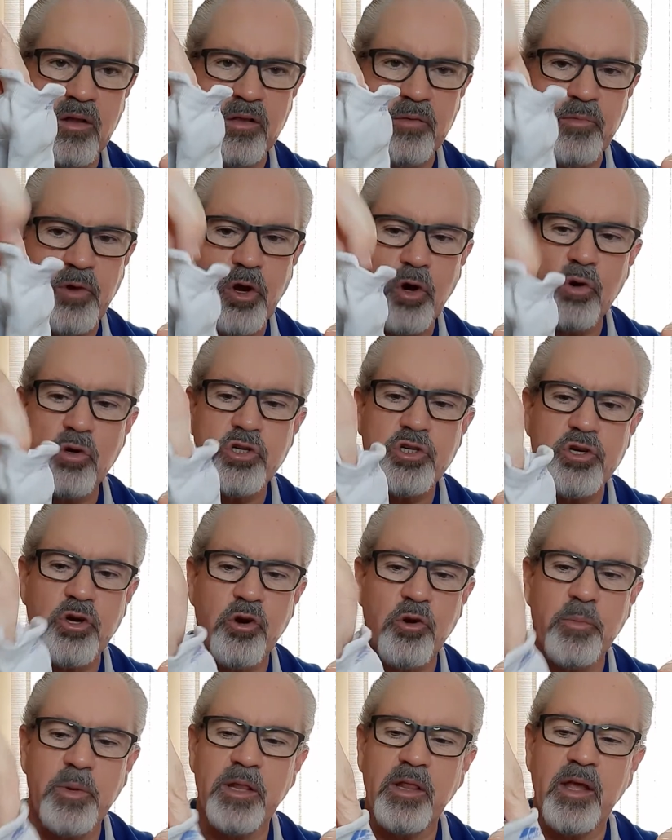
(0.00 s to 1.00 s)
them
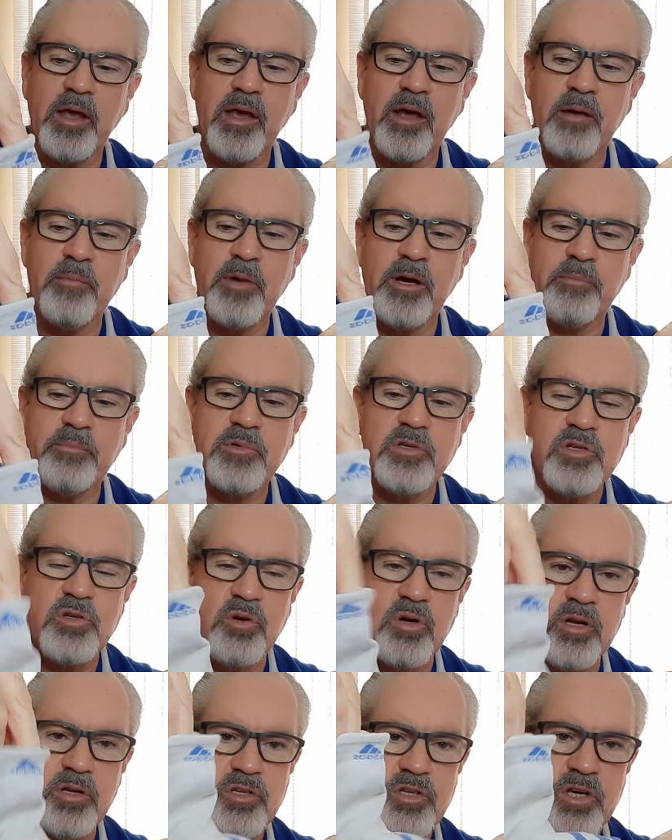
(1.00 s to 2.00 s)
no-show, but they come up
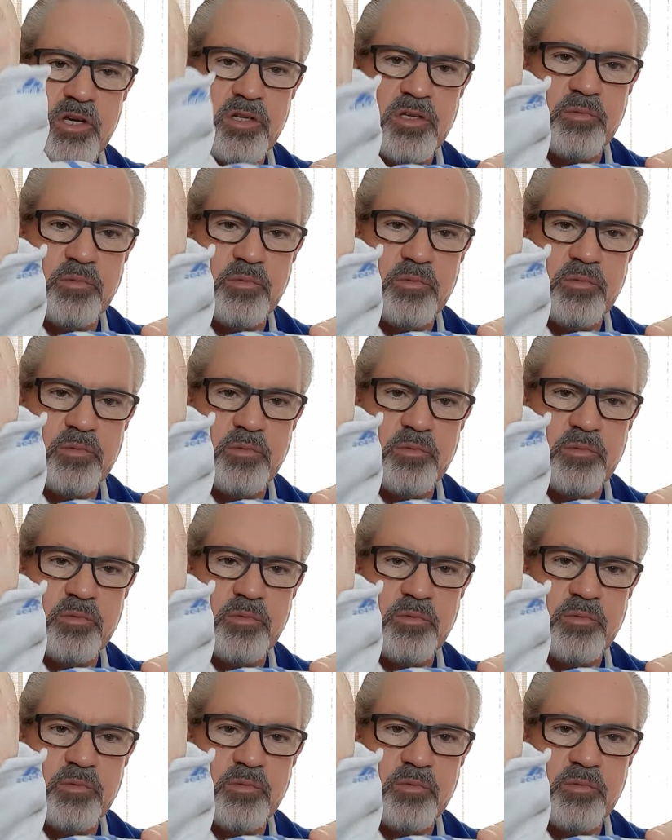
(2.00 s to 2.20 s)
sort of